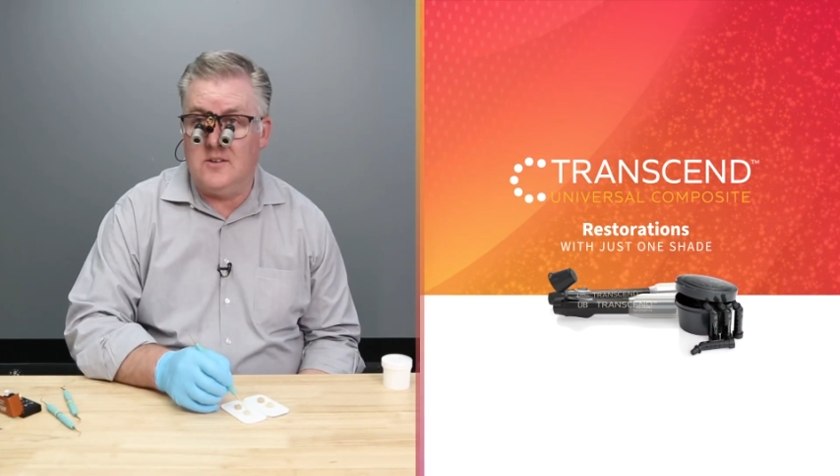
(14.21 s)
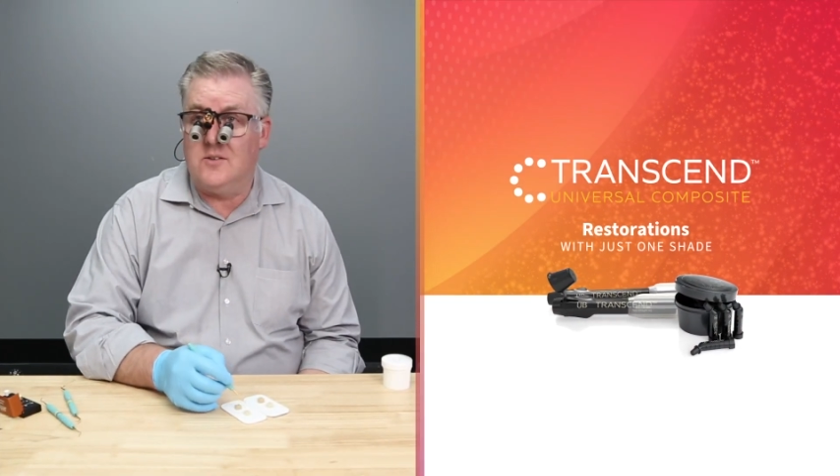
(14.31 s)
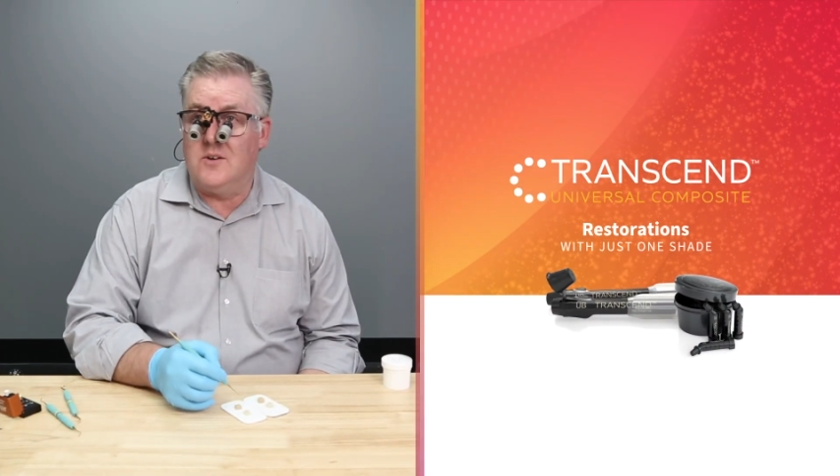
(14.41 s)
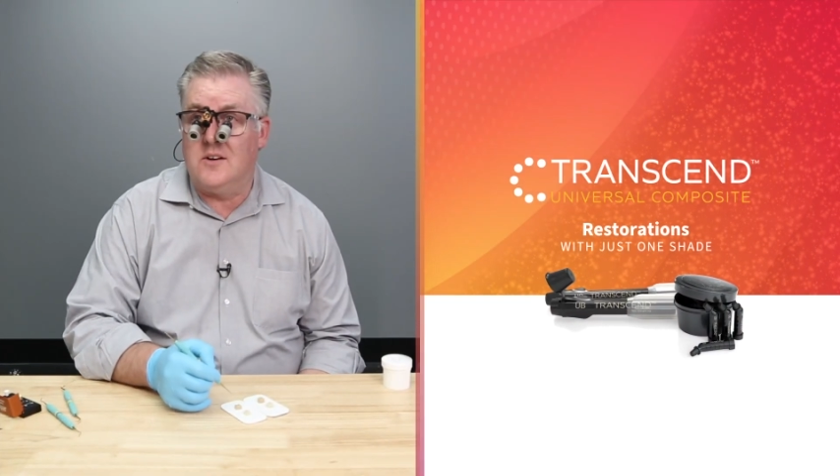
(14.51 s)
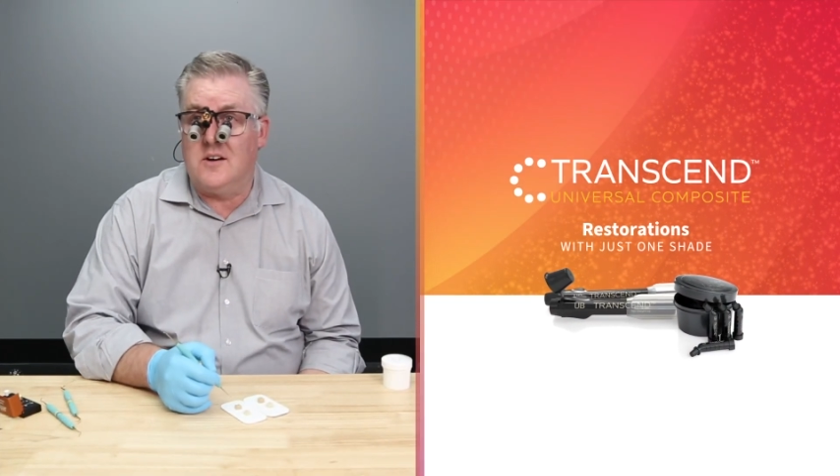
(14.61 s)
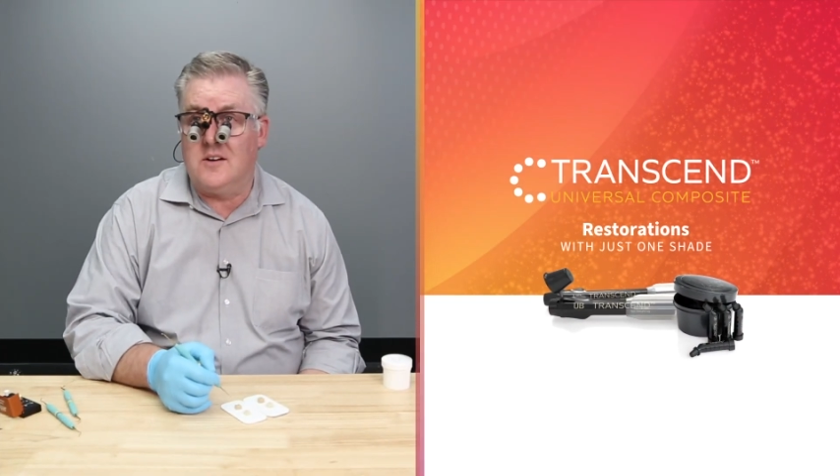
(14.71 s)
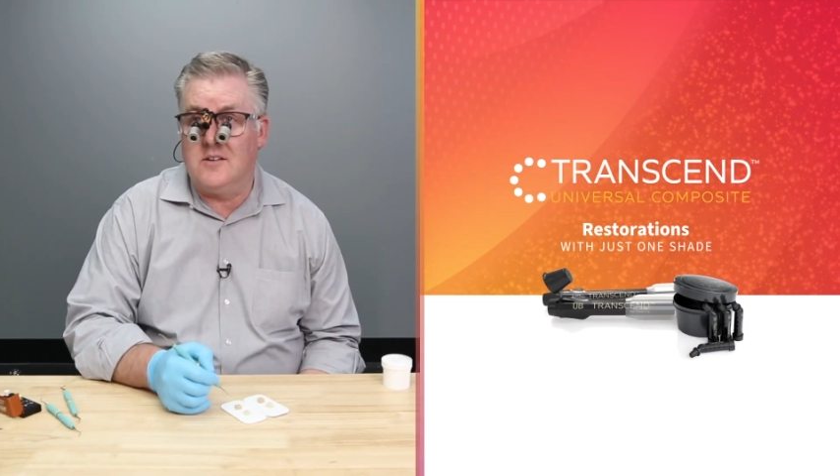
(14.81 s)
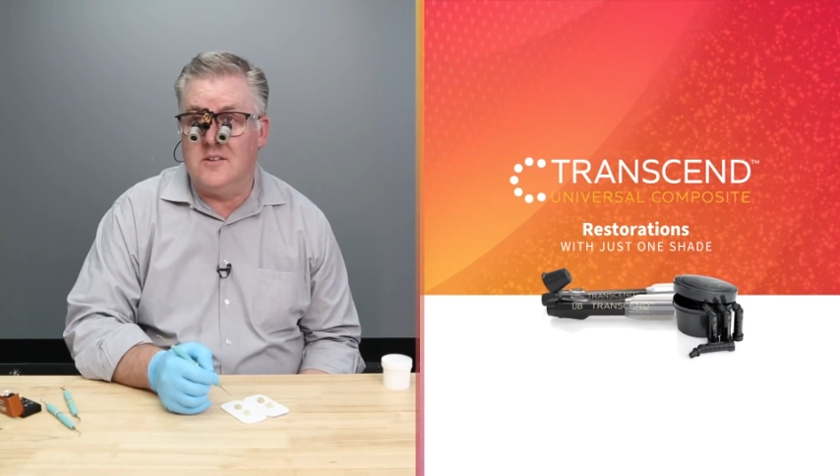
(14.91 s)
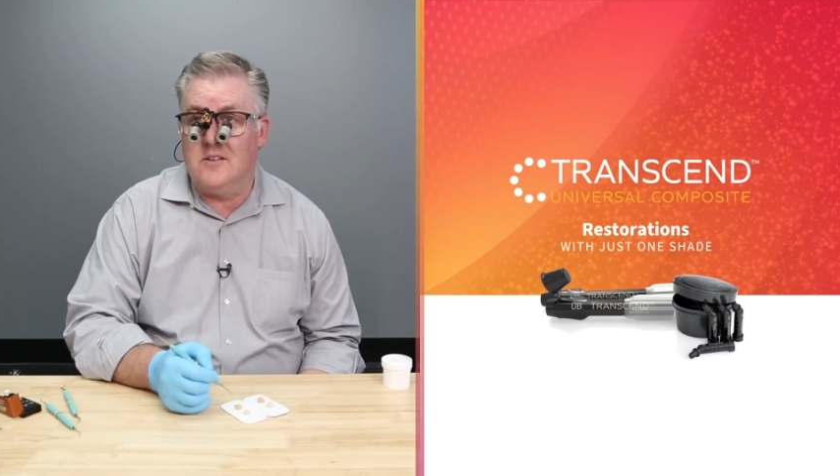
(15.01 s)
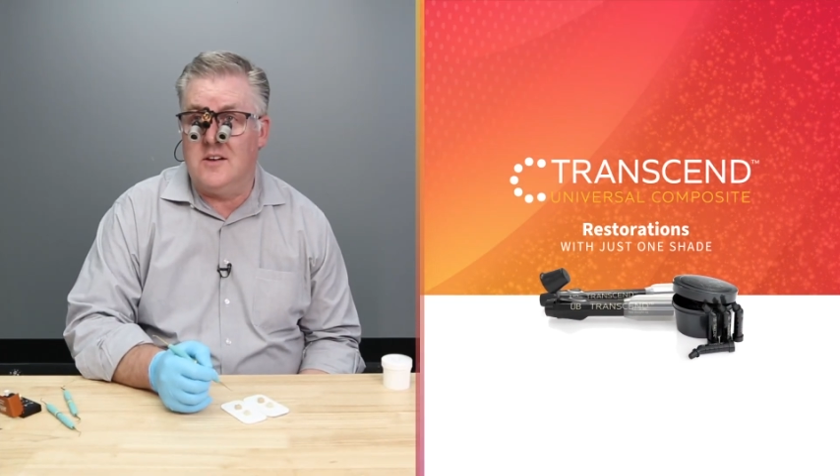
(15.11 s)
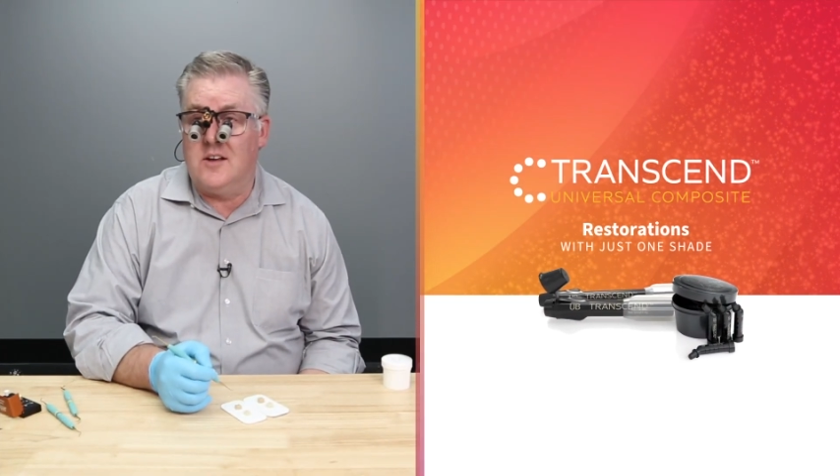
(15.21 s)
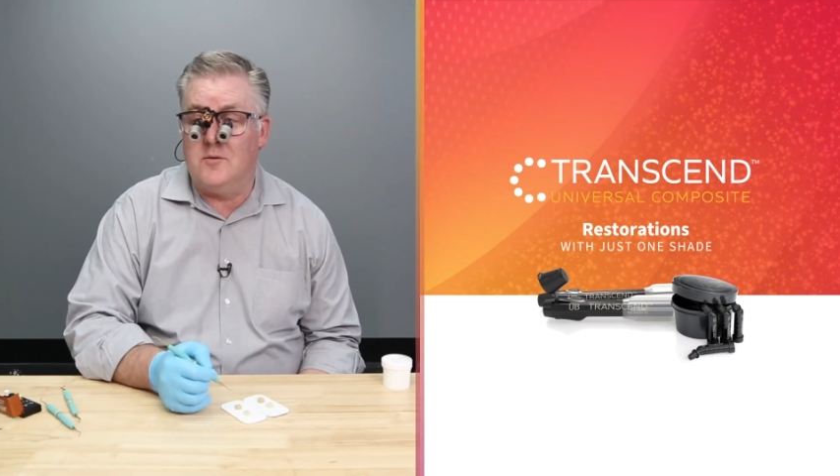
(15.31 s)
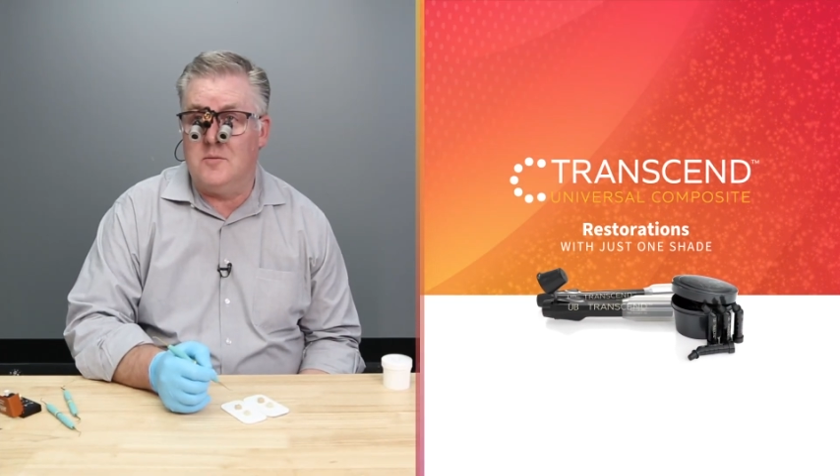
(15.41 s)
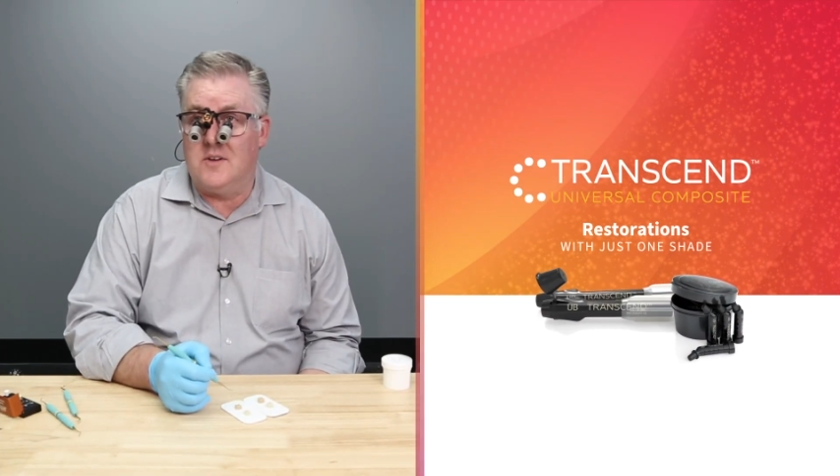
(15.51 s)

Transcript: tooth or a dark tooth and have them